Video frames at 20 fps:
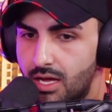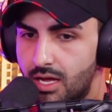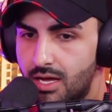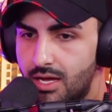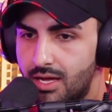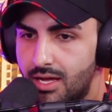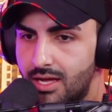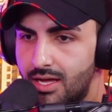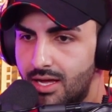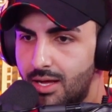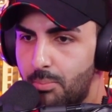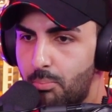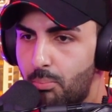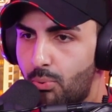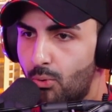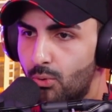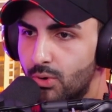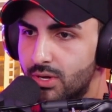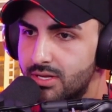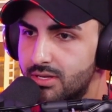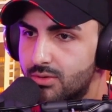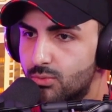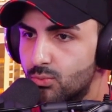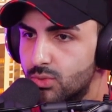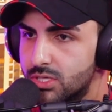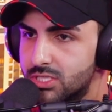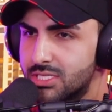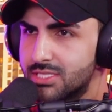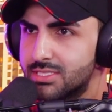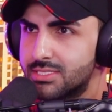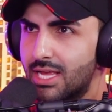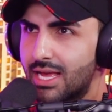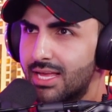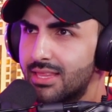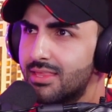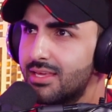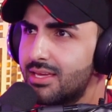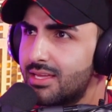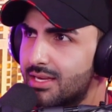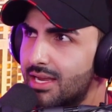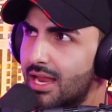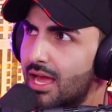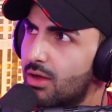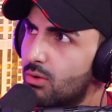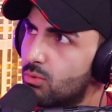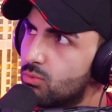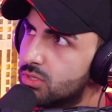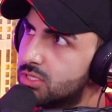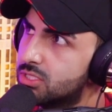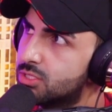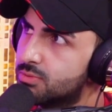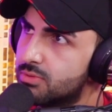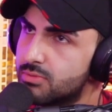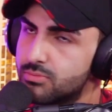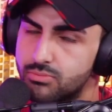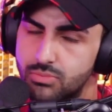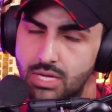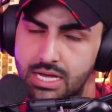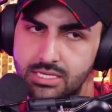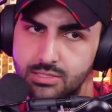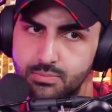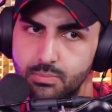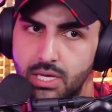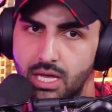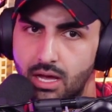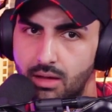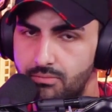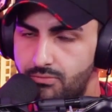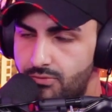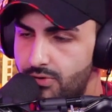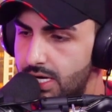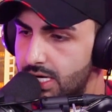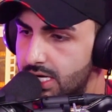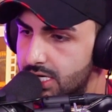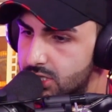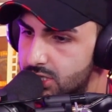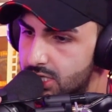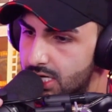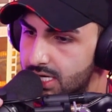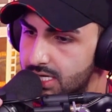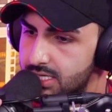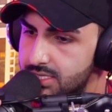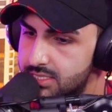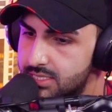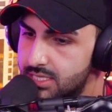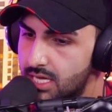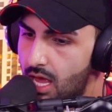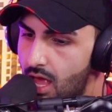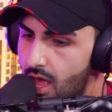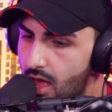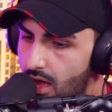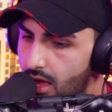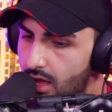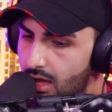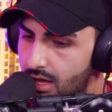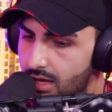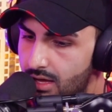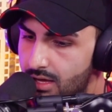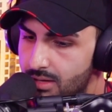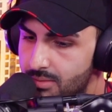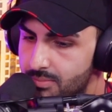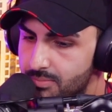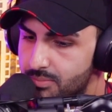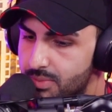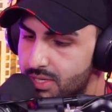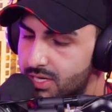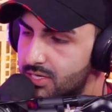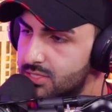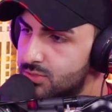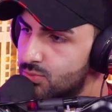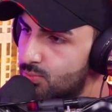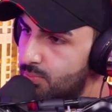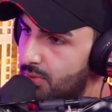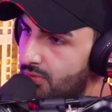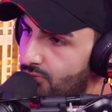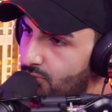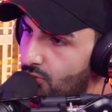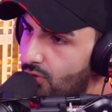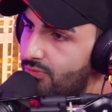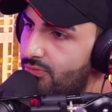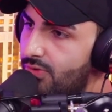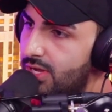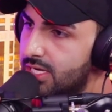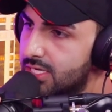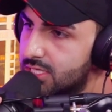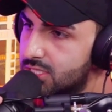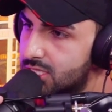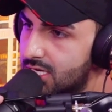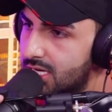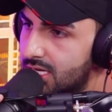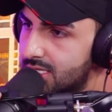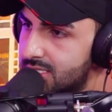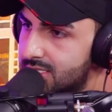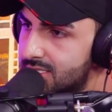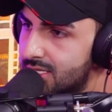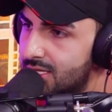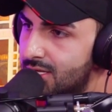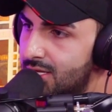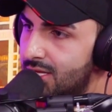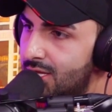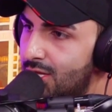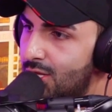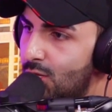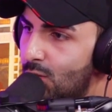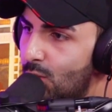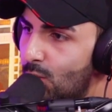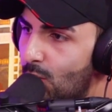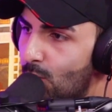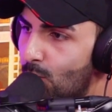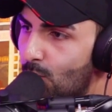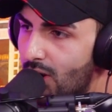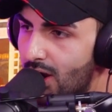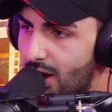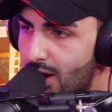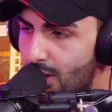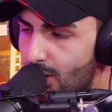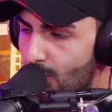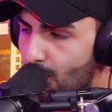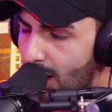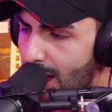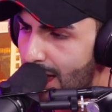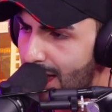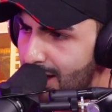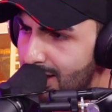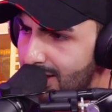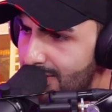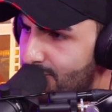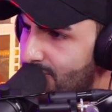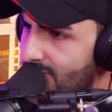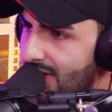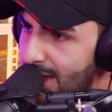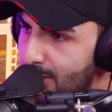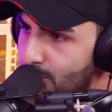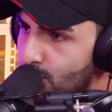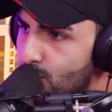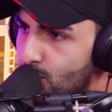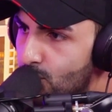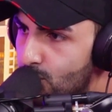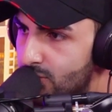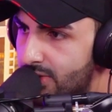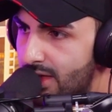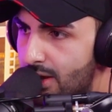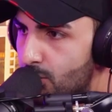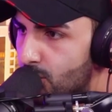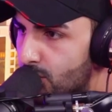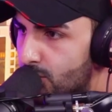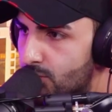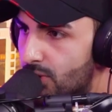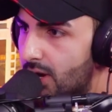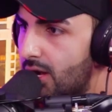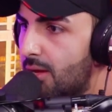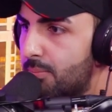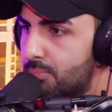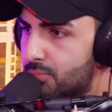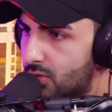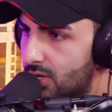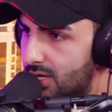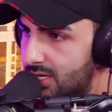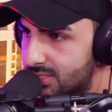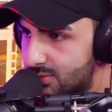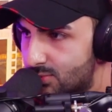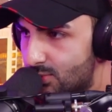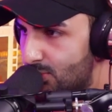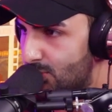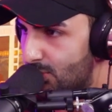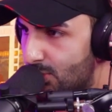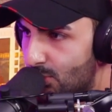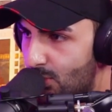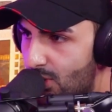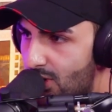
a point, which is, I think now, which has become Fun and Shakes, because before Fun and Shakes, where any fan that would run up to us when we're